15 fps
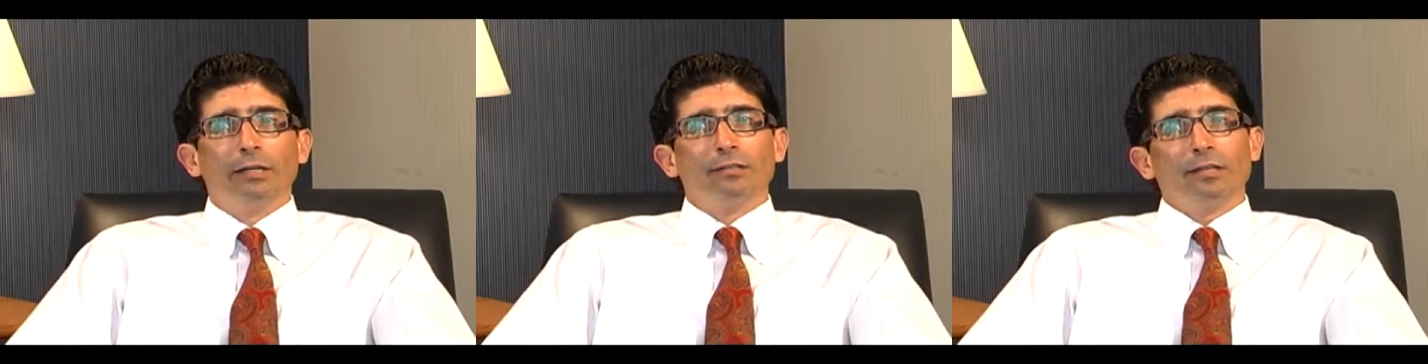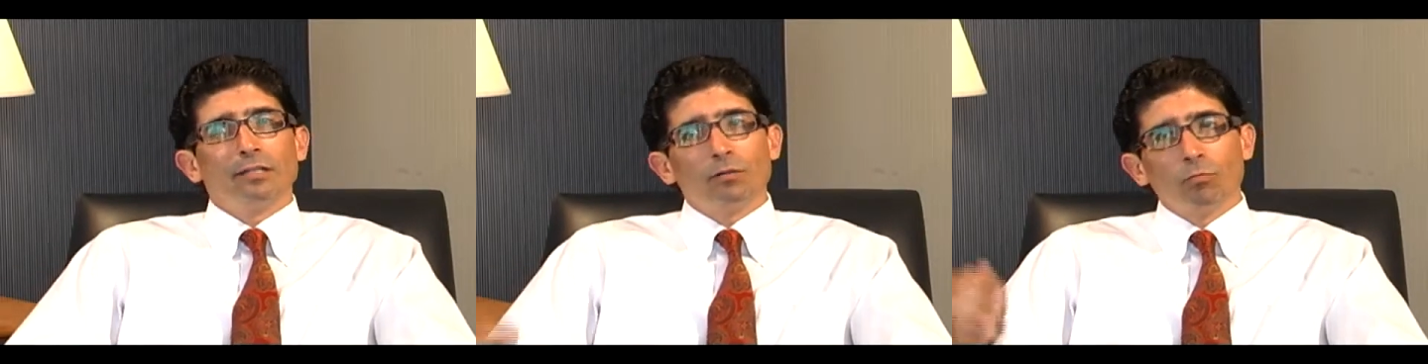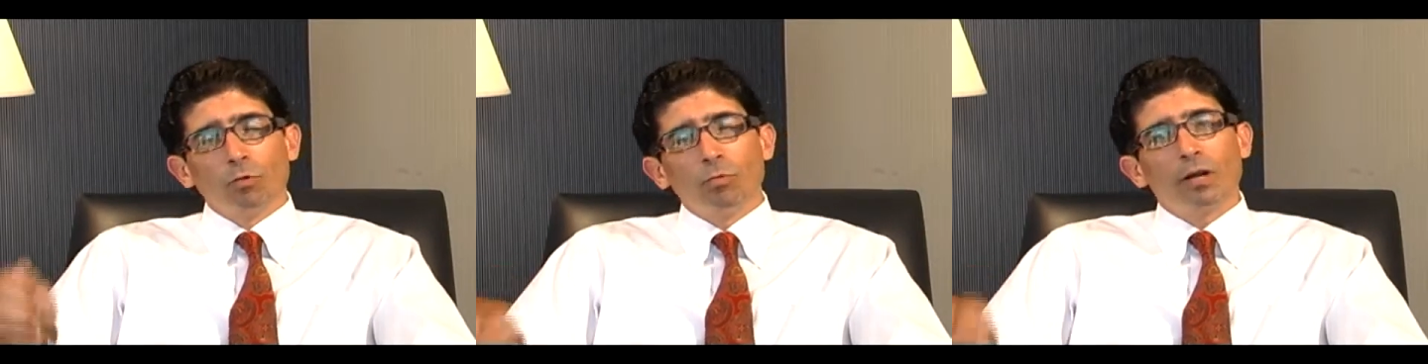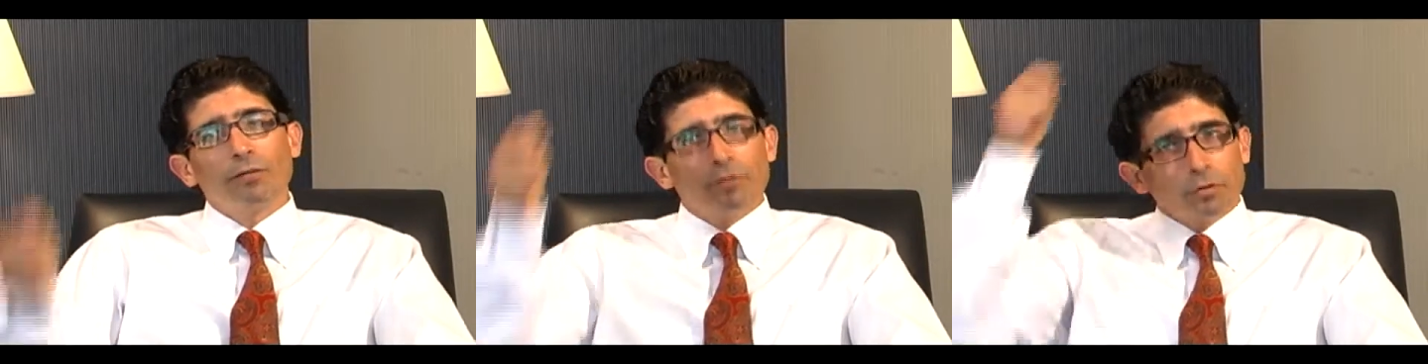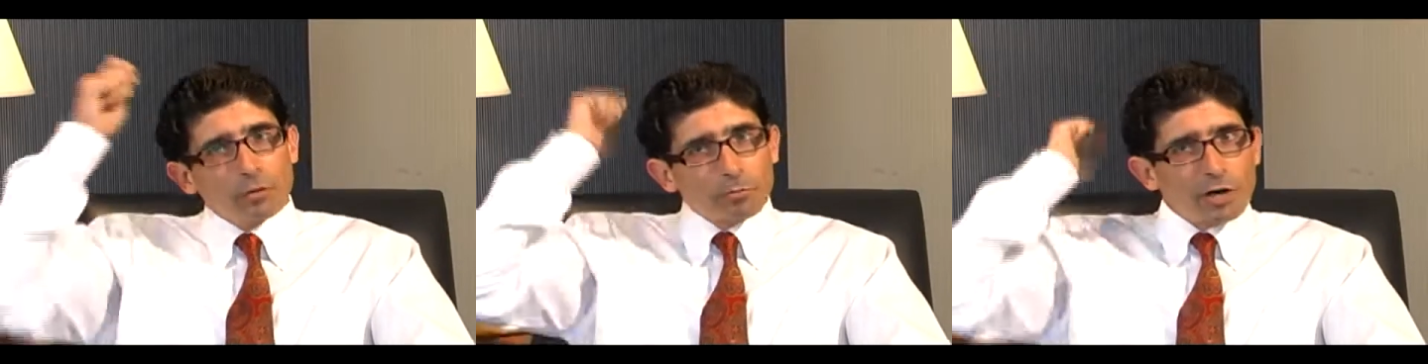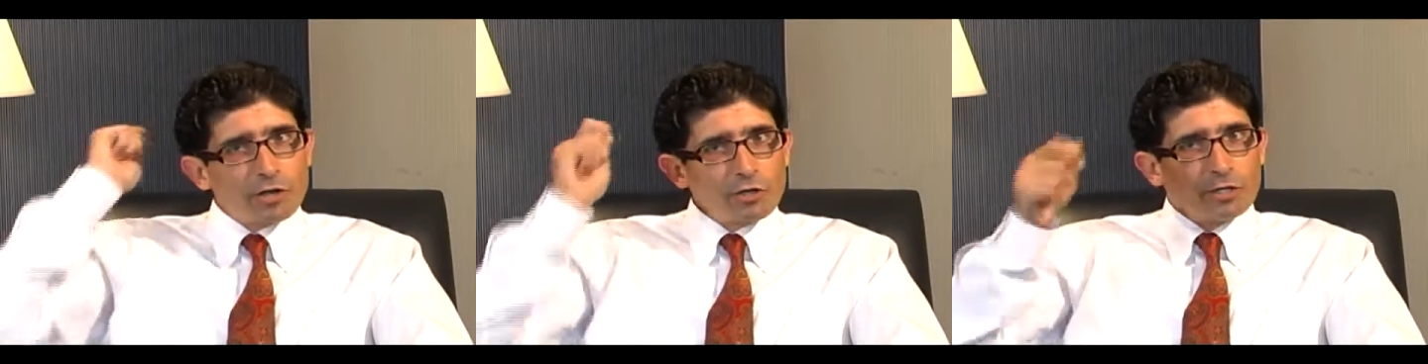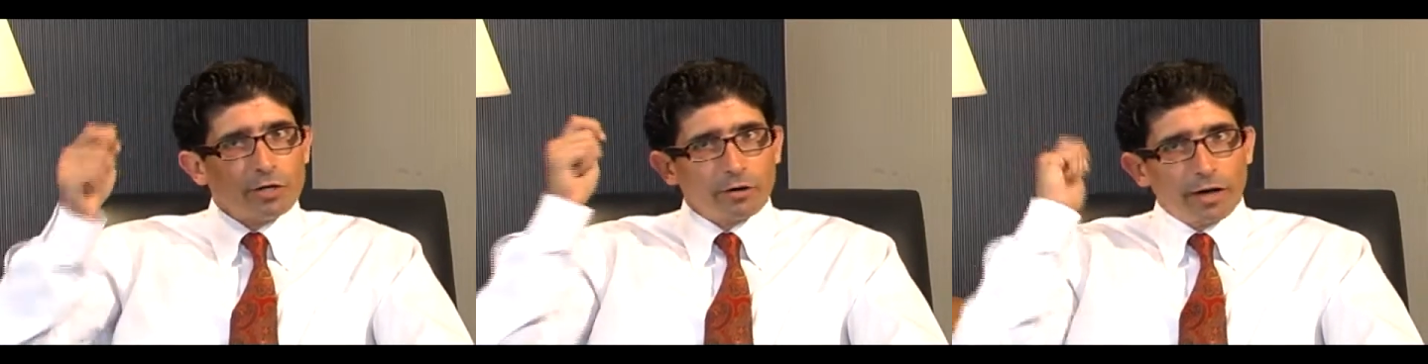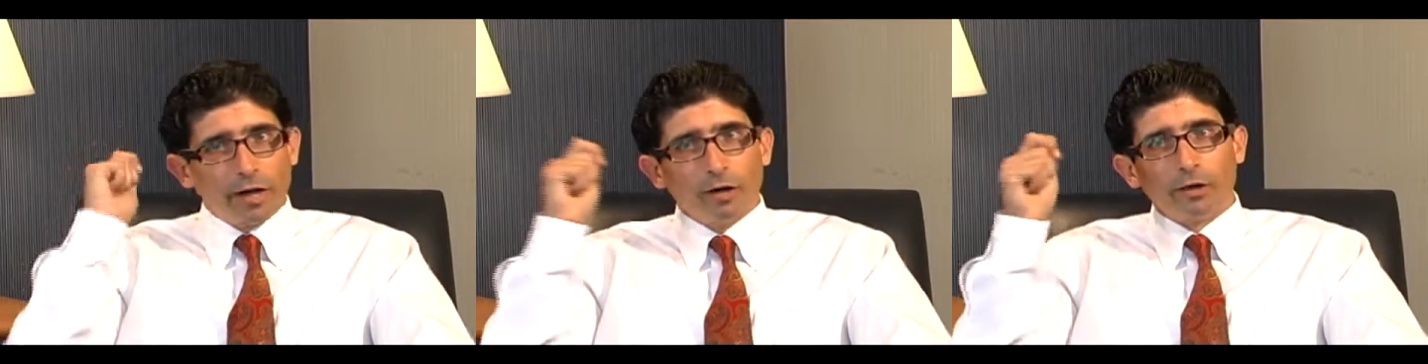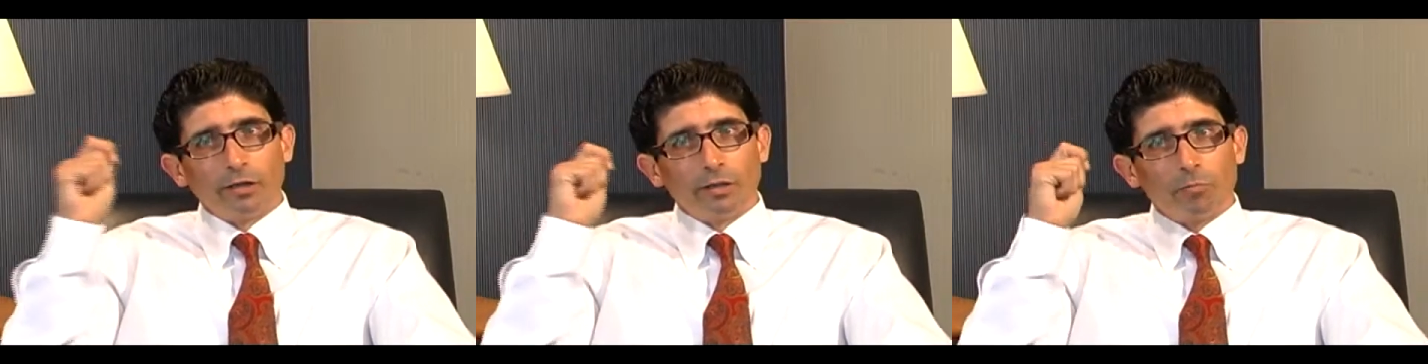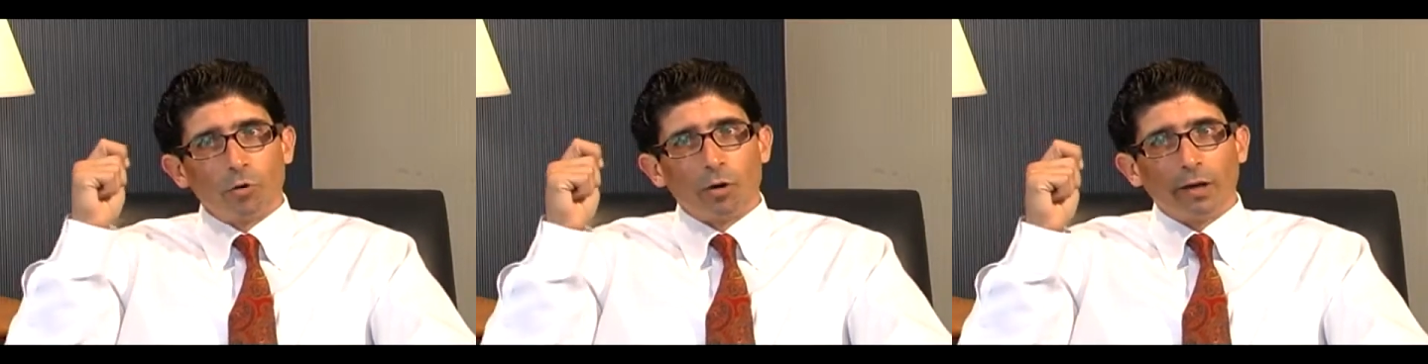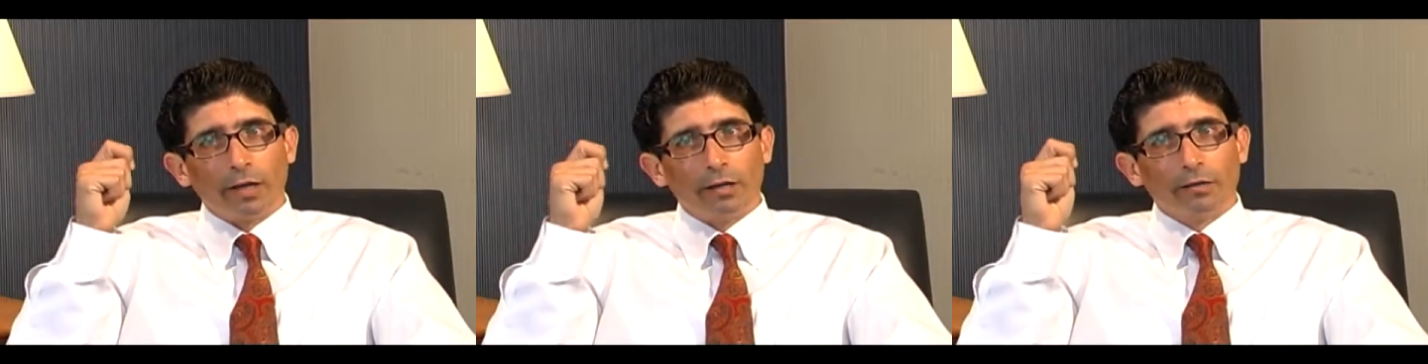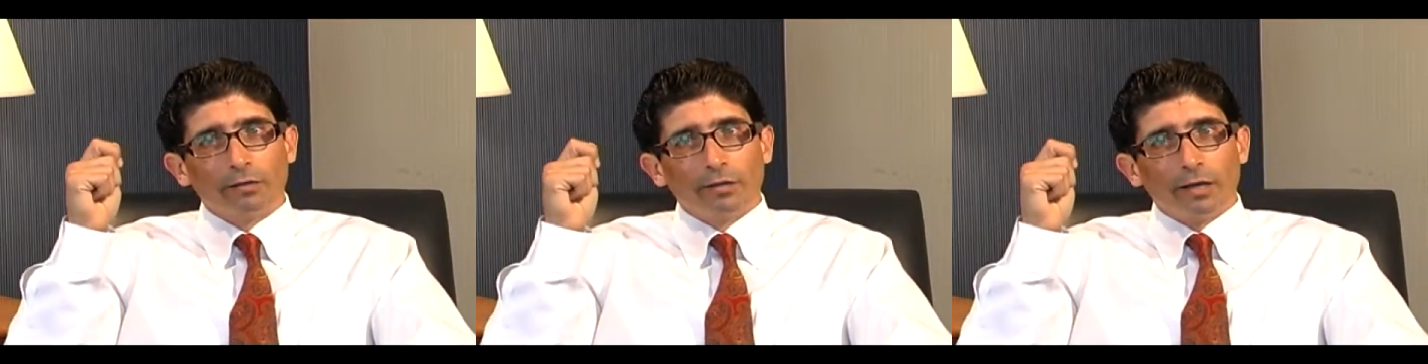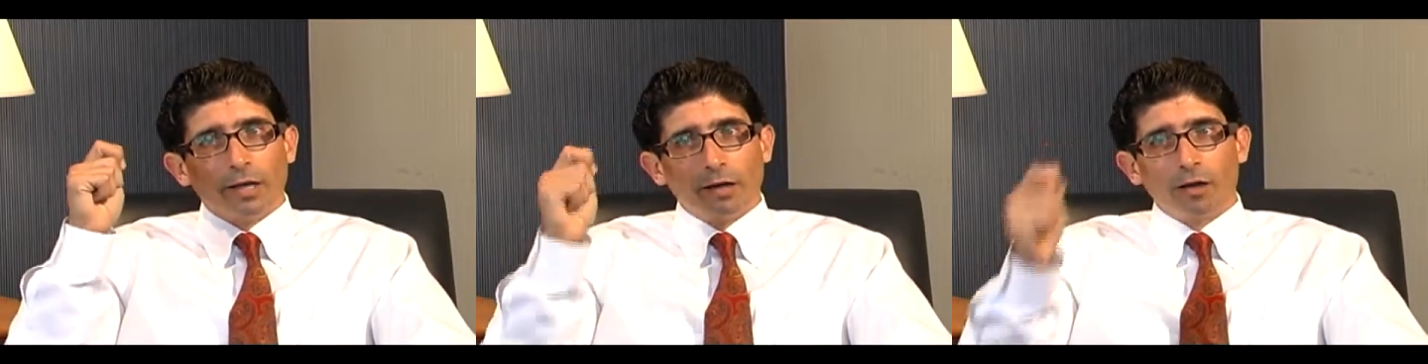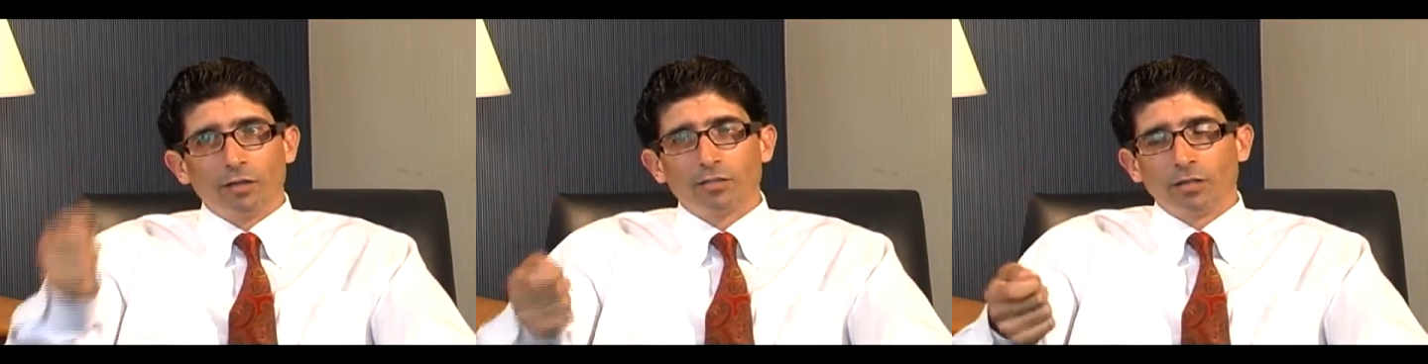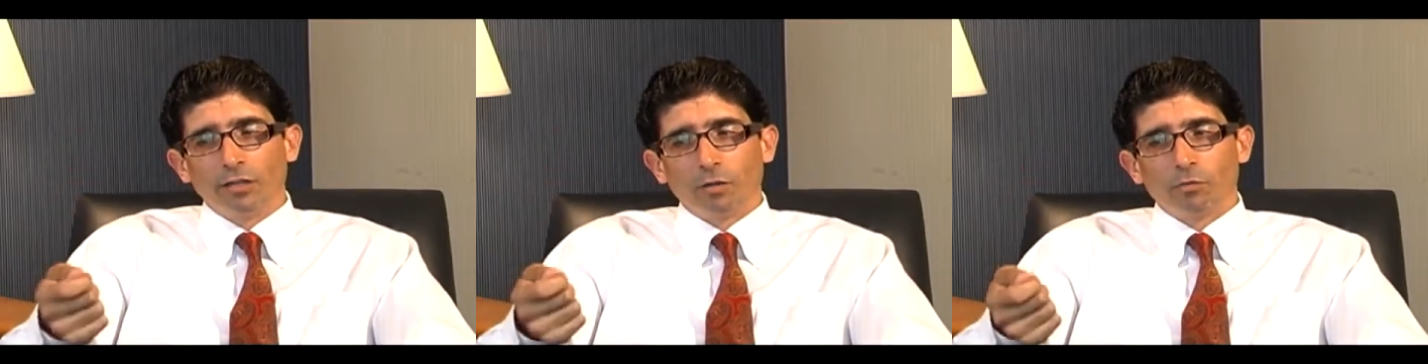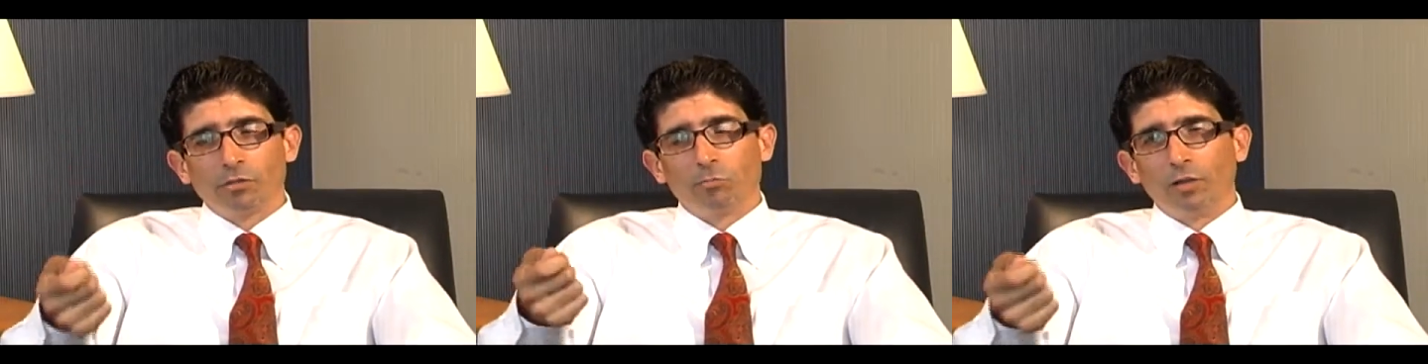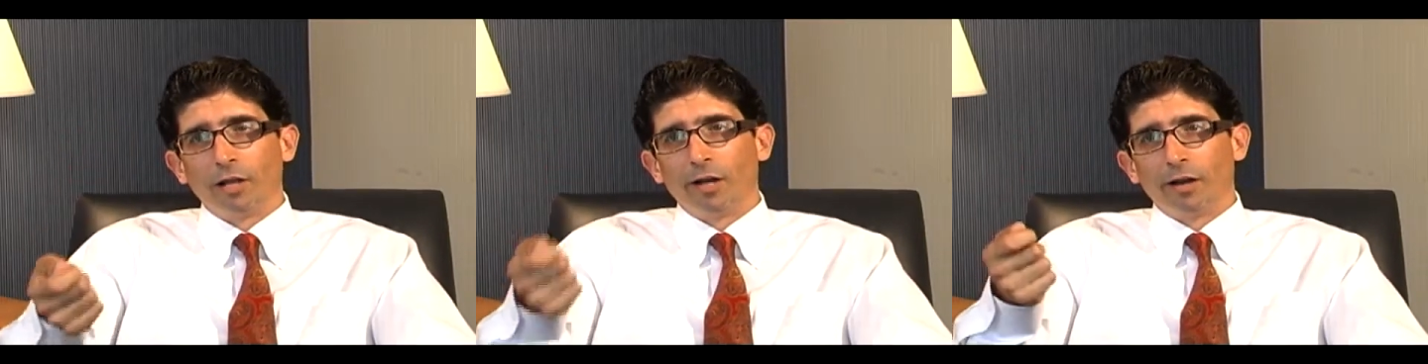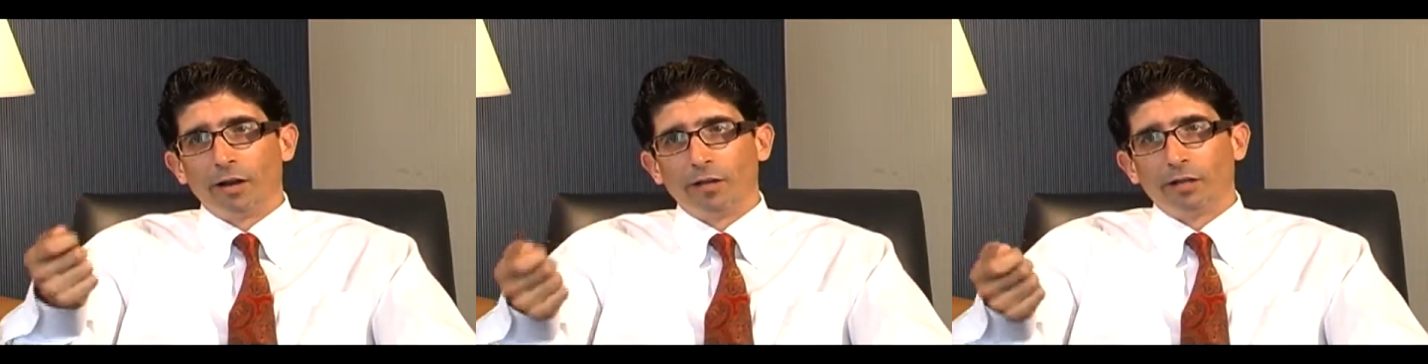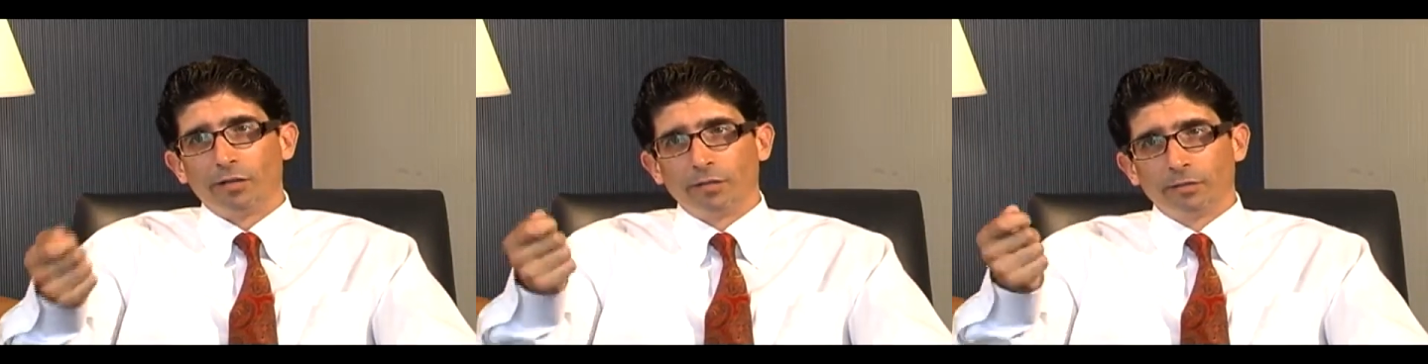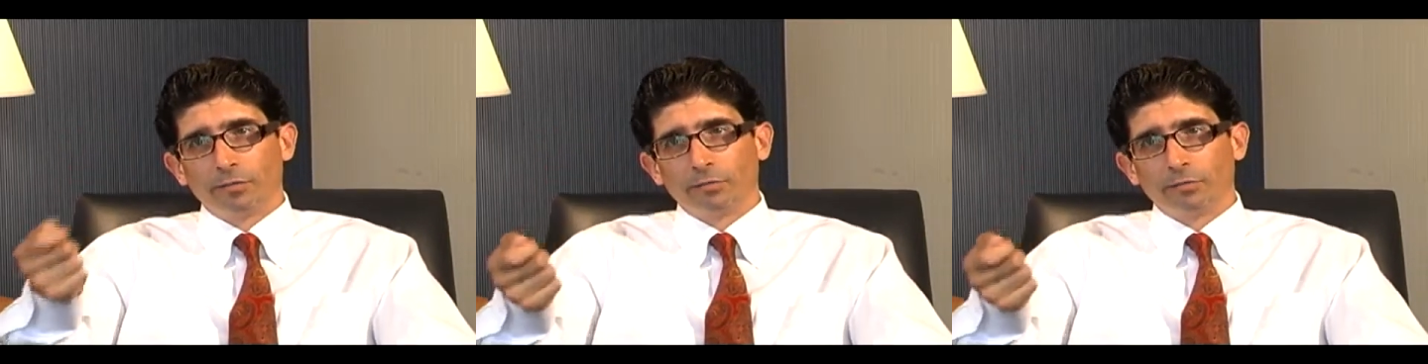So I said, well, what if you were brushing your hair in the morning and all of a sudden there was blood on your